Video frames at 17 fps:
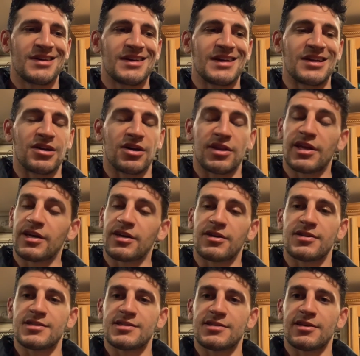and all that
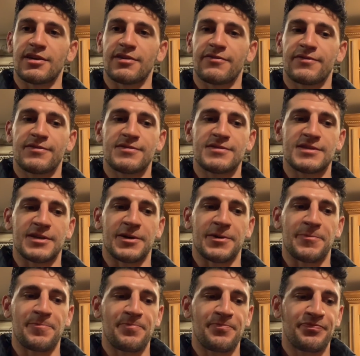good stuff.
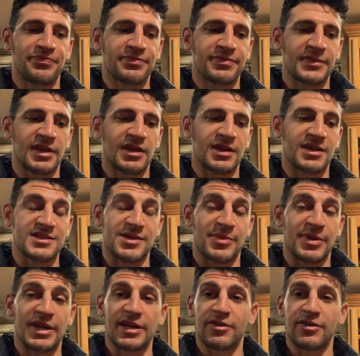So, because I mean,